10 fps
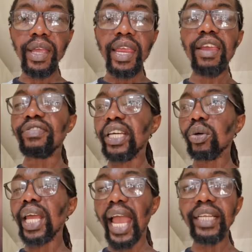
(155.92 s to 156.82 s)
If they
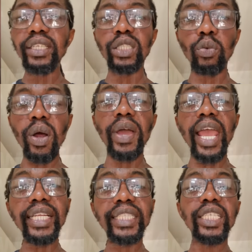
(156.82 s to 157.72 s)
don't handle it well,
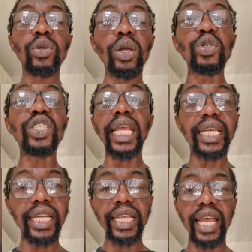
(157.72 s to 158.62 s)
ANC is going to sink
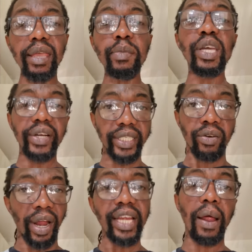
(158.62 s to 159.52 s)
Nanyaya
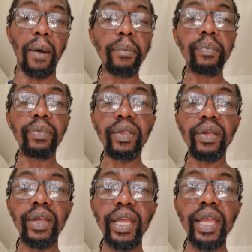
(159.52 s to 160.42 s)
immigration right now.
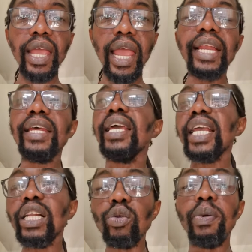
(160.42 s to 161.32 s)
And
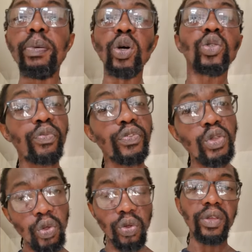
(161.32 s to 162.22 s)
it will be because of
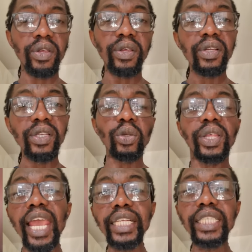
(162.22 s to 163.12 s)
you. So
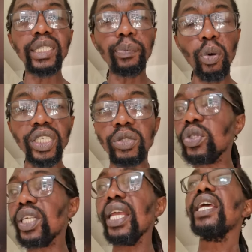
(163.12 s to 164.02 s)
the ANC supporters
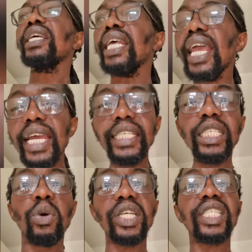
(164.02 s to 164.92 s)
will say,
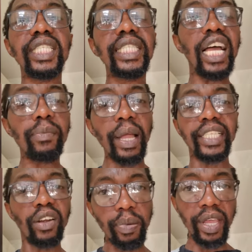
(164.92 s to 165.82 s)
ANC was sunk by
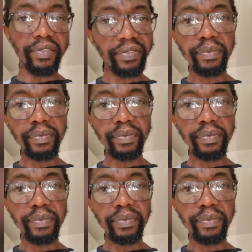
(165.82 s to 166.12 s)
Zanu PF.